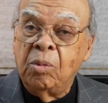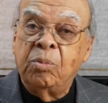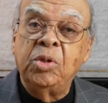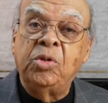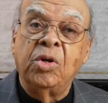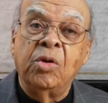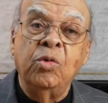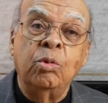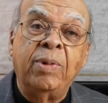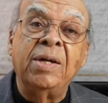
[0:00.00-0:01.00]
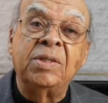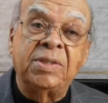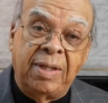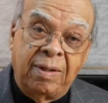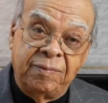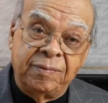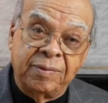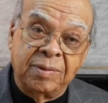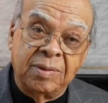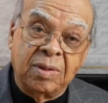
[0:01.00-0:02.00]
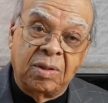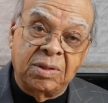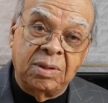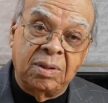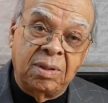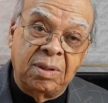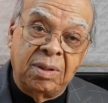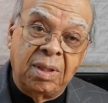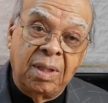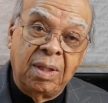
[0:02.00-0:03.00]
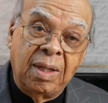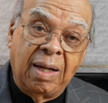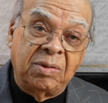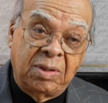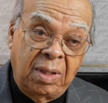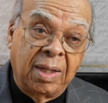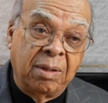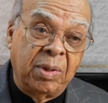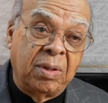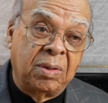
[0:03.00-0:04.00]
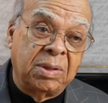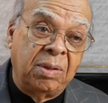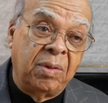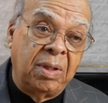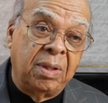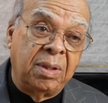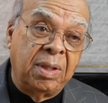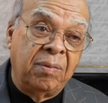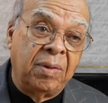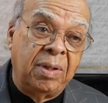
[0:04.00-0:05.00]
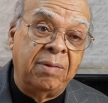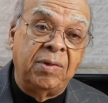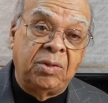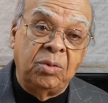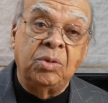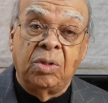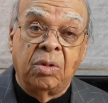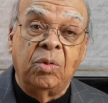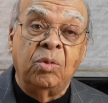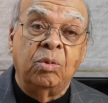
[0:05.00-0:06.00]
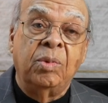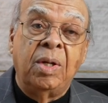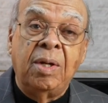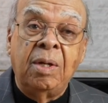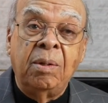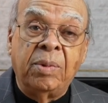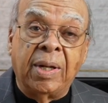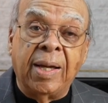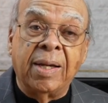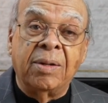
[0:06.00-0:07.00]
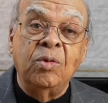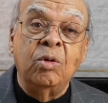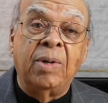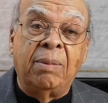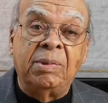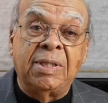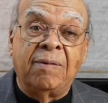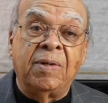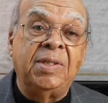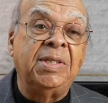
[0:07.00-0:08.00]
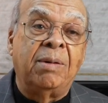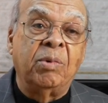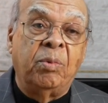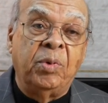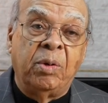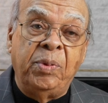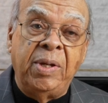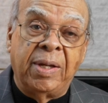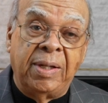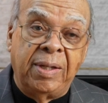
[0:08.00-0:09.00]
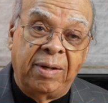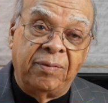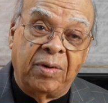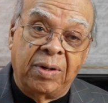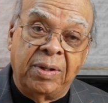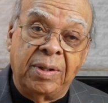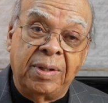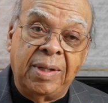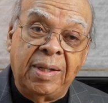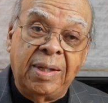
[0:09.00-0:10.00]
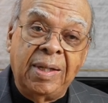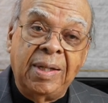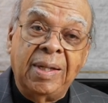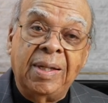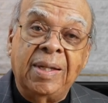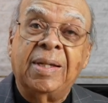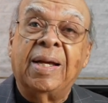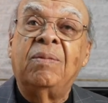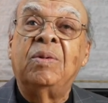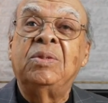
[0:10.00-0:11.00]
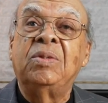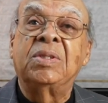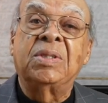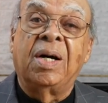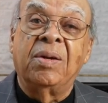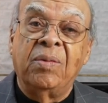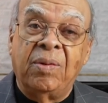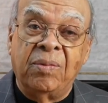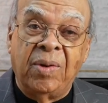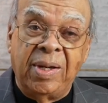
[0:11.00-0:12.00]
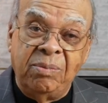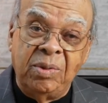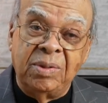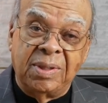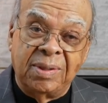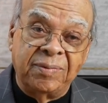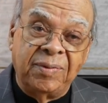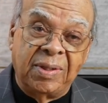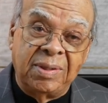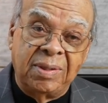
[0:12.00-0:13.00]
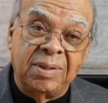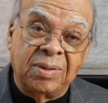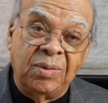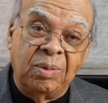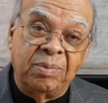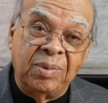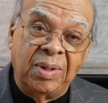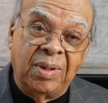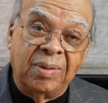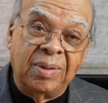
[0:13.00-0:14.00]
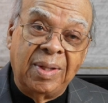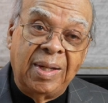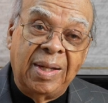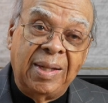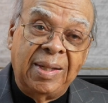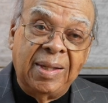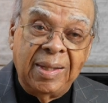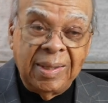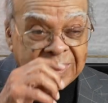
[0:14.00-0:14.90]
put you in a room by yourself. Because I was lucky because they were, they were living two to a room. Mm -hmm. But I had a room by myself, and he said, I'm going to put a piano in there for you and I want you to start writing music for this group, you know. It